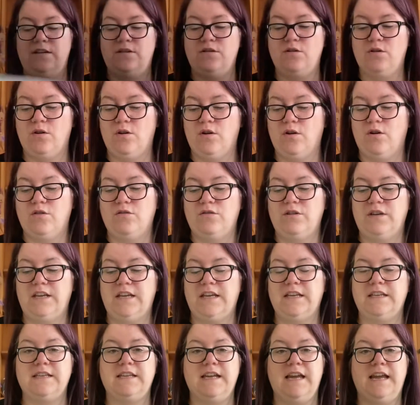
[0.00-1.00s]
not on the
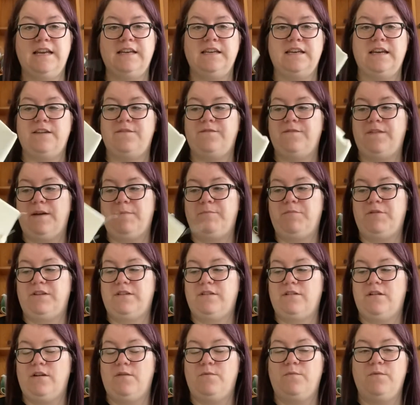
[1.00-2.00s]
intended fabric
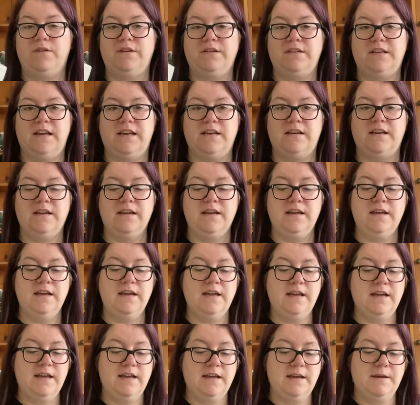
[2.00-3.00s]
that I wanted.
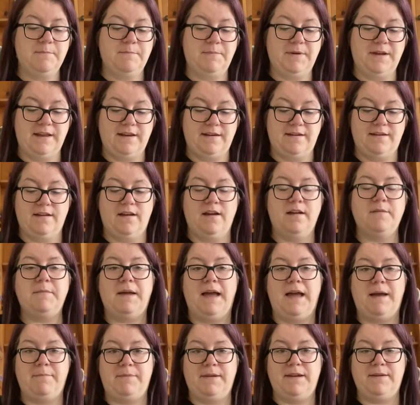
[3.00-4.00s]
But I'm
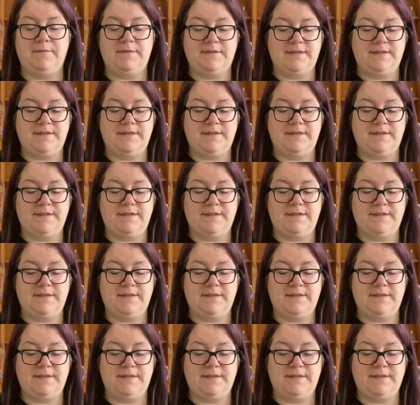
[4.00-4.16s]
happy with